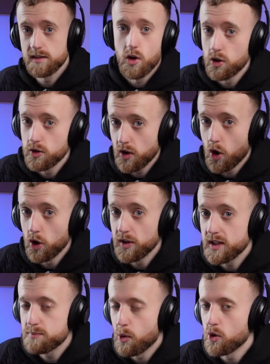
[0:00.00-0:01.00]
All
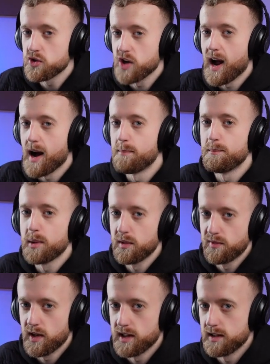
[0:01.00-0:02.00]
these points are
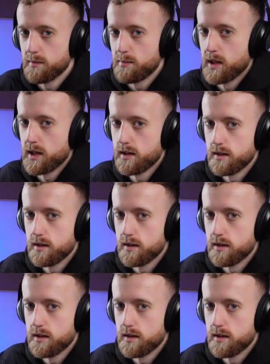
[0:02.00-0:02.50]
amplifying the pain.